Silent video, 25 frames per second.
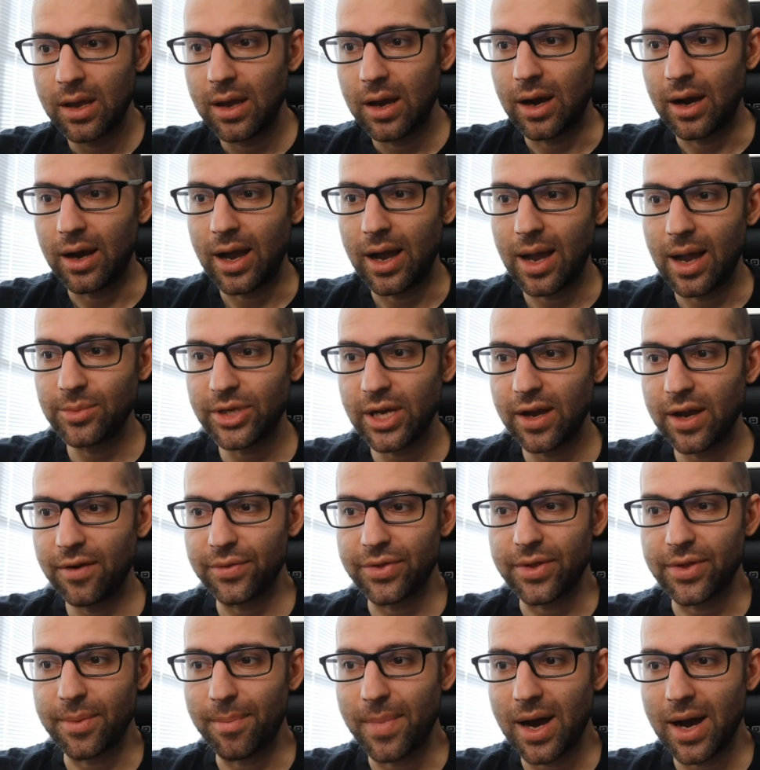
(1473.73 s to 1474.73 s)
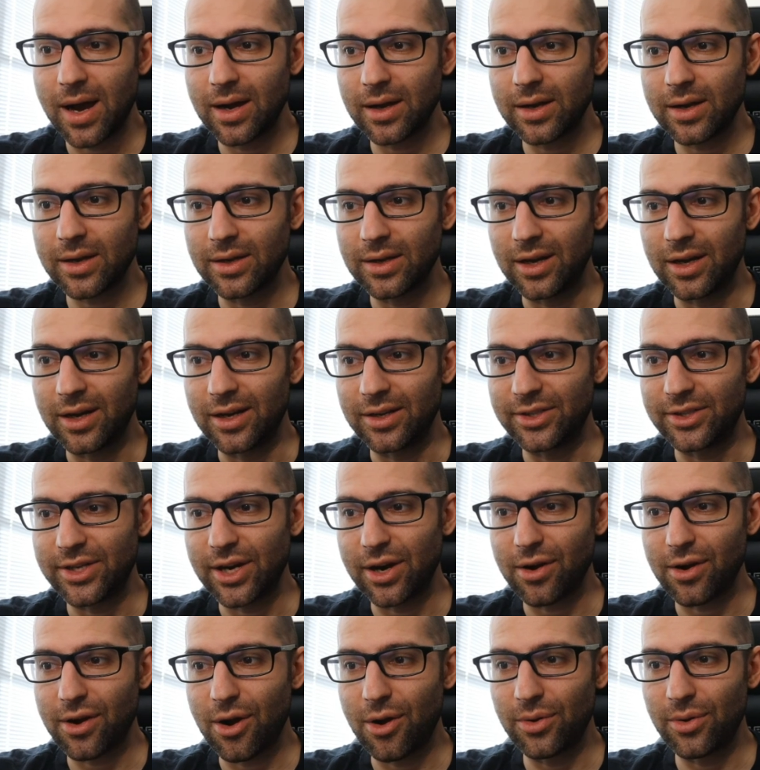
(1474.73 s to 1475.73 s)
MJF with the mock
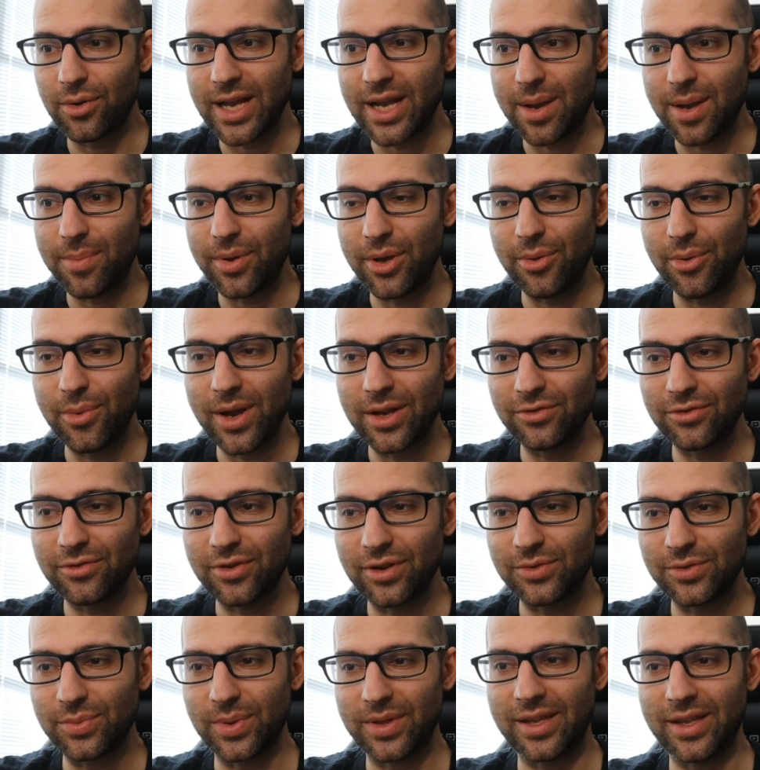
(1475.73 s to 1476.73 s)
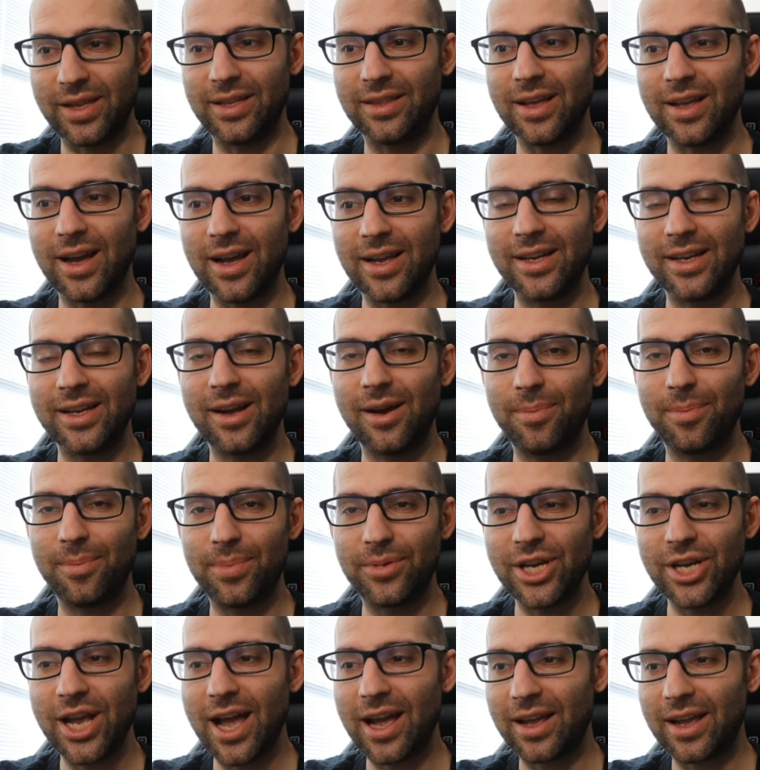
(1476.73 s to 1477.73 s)
Jericho debut entrance with the lighted up
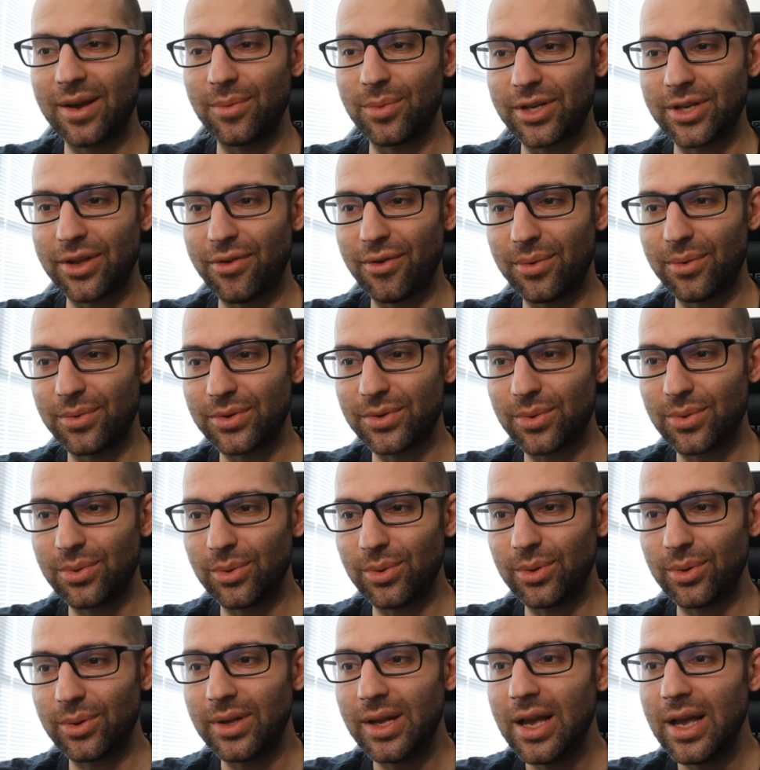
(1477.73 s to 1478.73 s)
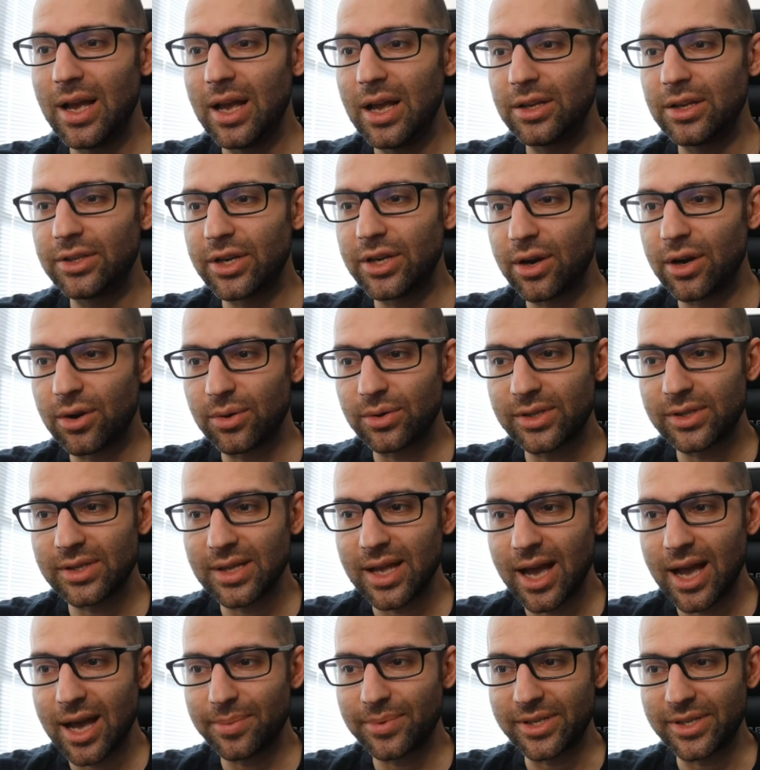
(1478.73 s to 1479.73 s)
jacket, which I thought was cool. Jericho
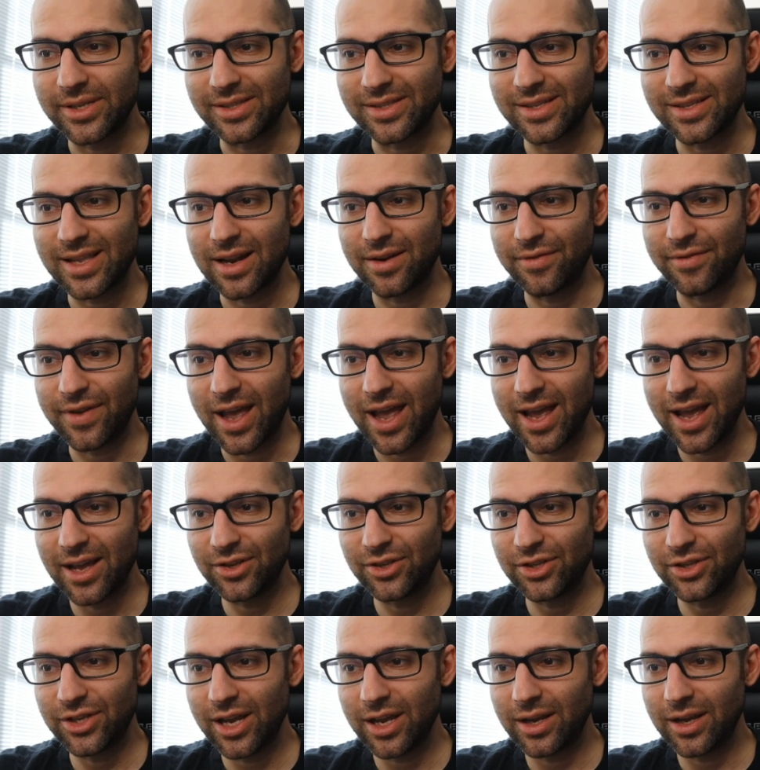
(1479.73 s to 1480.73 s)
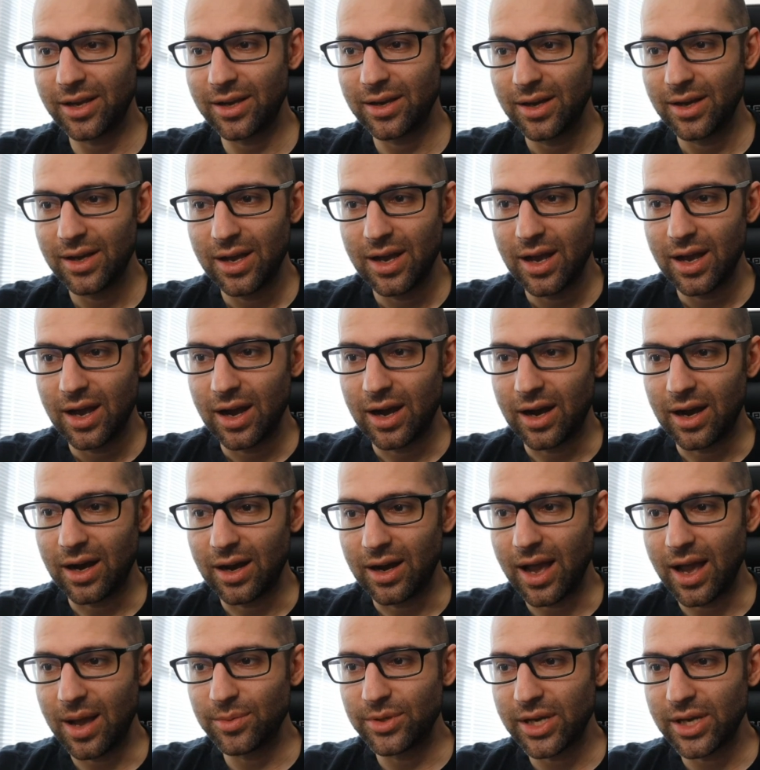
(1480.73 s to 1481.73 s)
slaps instead of a handshake.
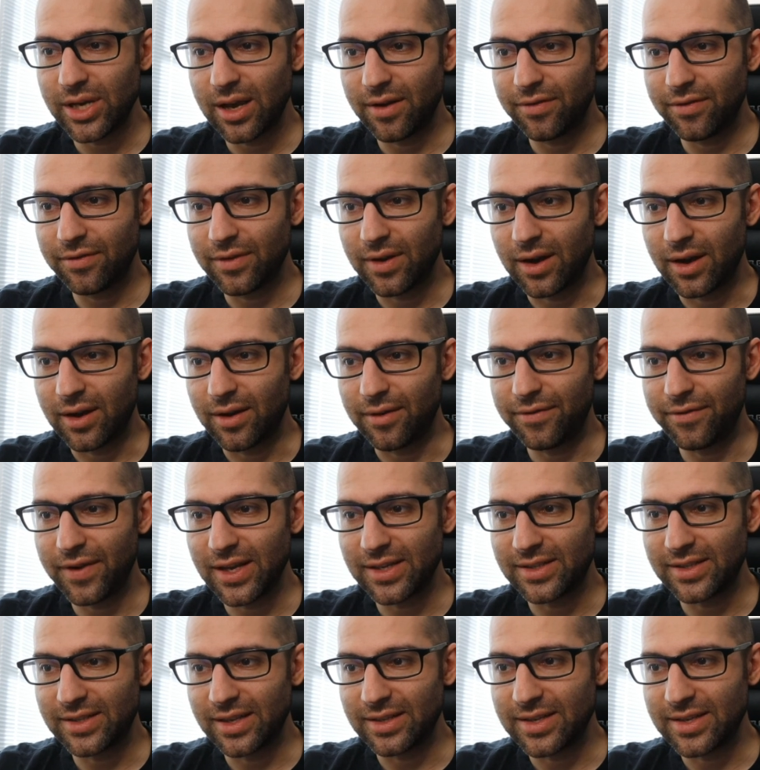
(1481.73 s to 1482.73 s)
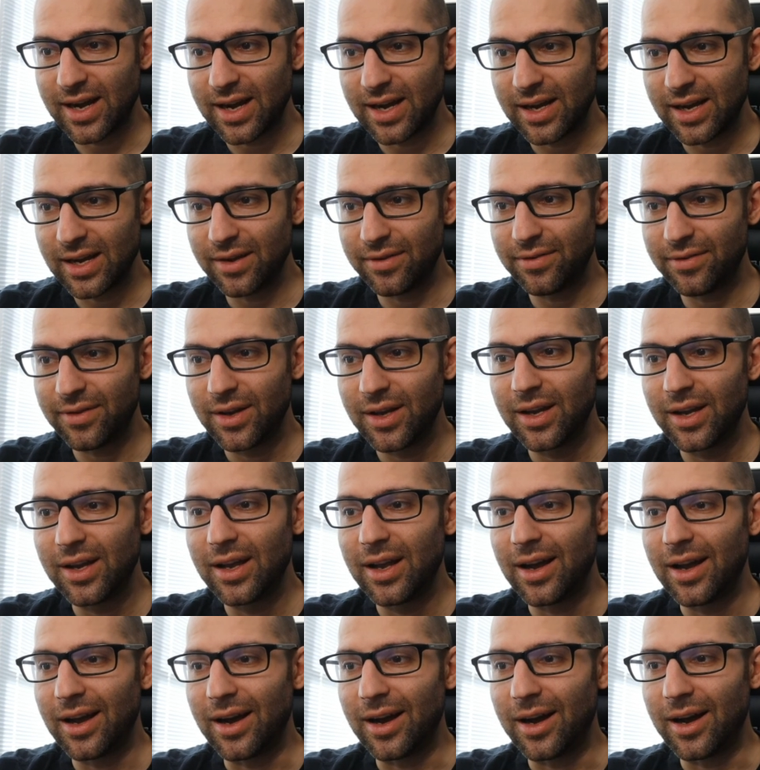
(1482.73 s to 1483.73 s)
MJF fakes a dive,
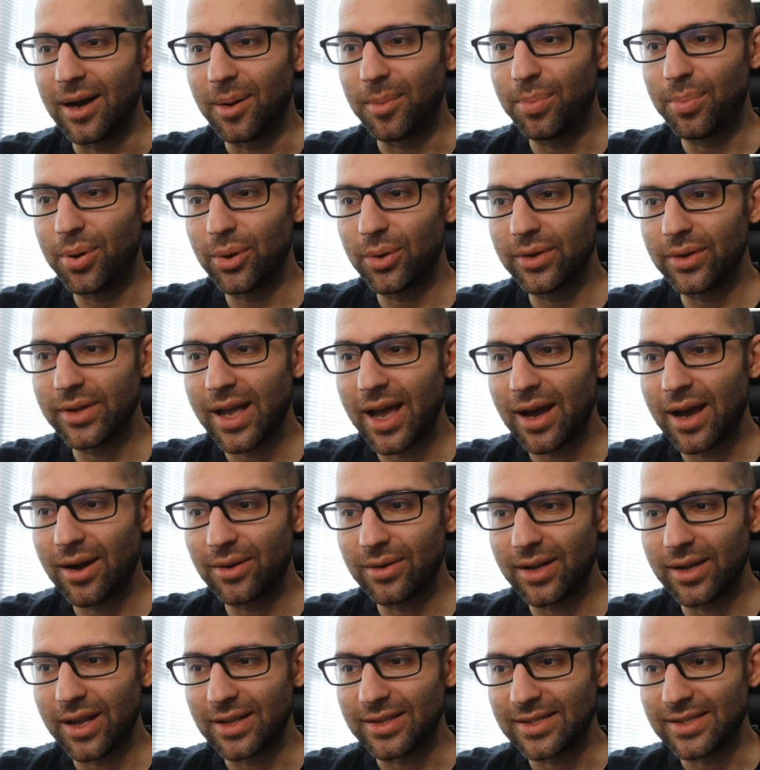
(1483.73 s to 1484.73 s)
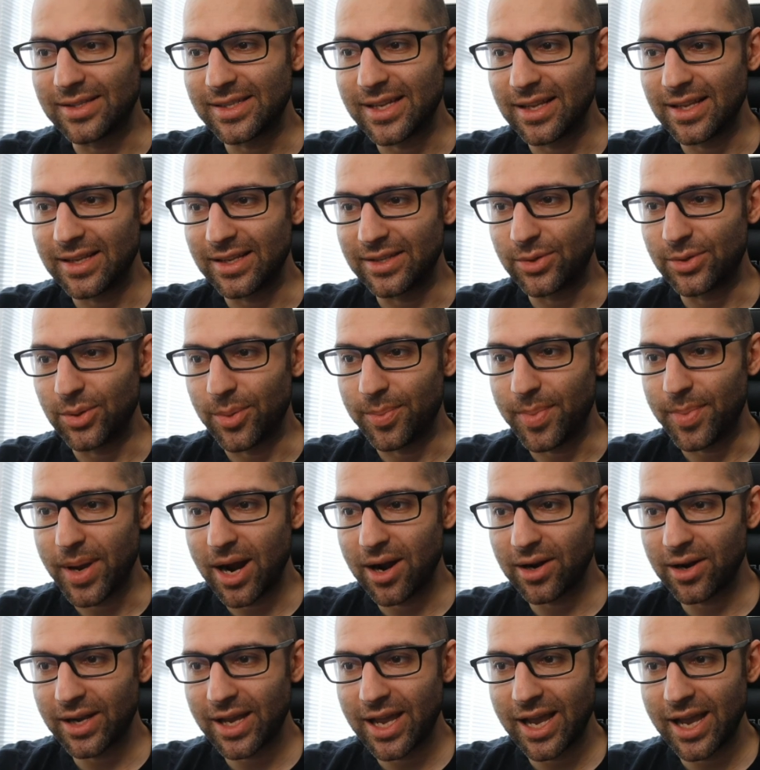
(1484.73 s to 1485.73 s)
pulled out and sent into a
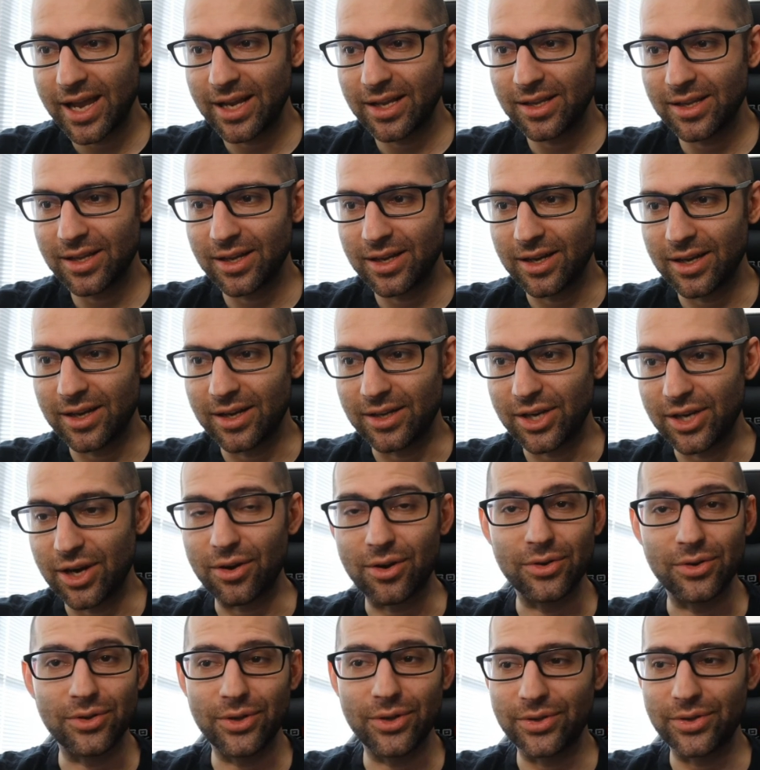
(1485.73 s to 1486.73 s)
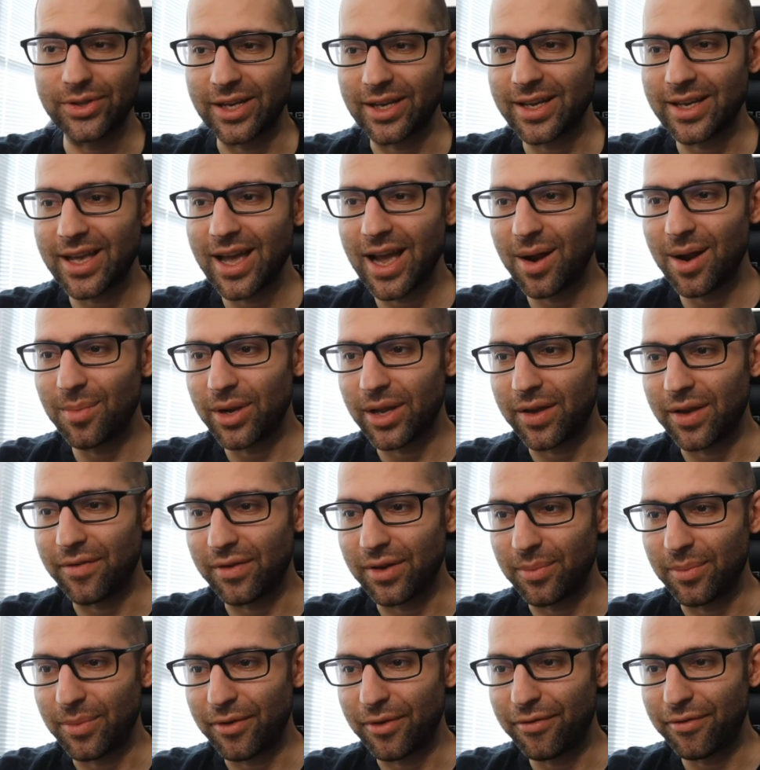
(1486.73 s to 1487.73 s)
barricade. Jericho's using a camera,
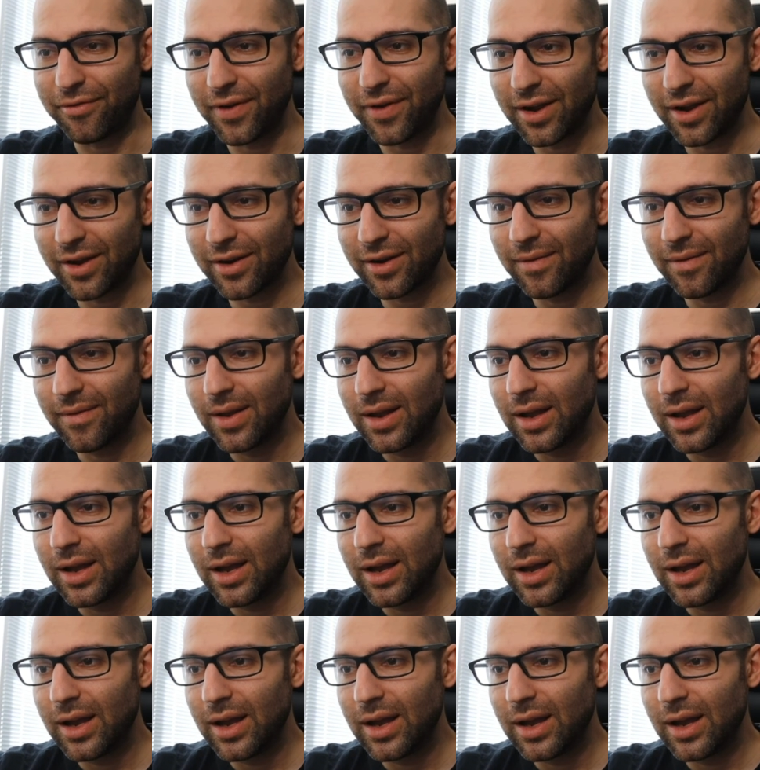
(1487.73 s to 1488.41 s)
giving him the finger.